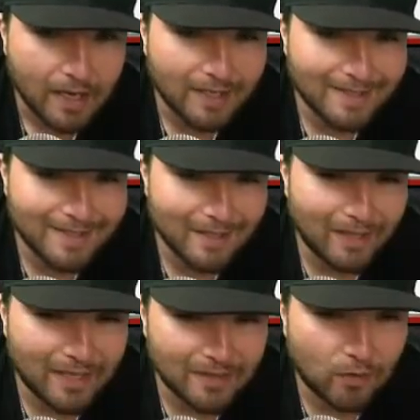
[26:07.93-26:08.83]
And still
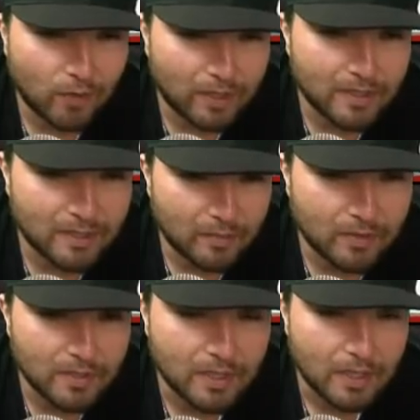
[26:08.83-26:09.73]
has horrendous
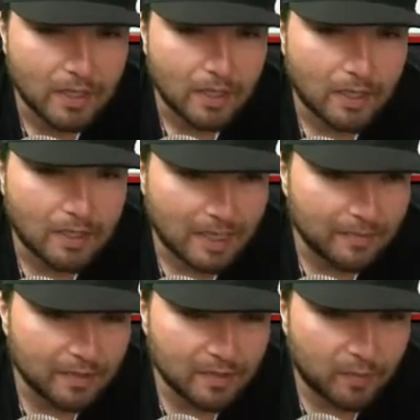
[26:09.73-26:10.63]
numbers.
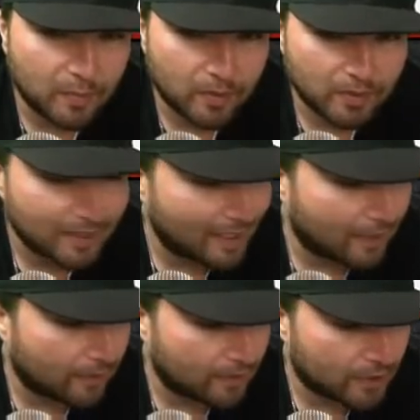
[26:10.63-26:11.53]
Samsung's bullpen
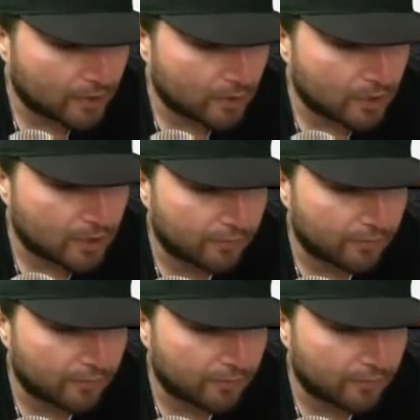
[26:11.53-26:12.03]
altogether is atrocious.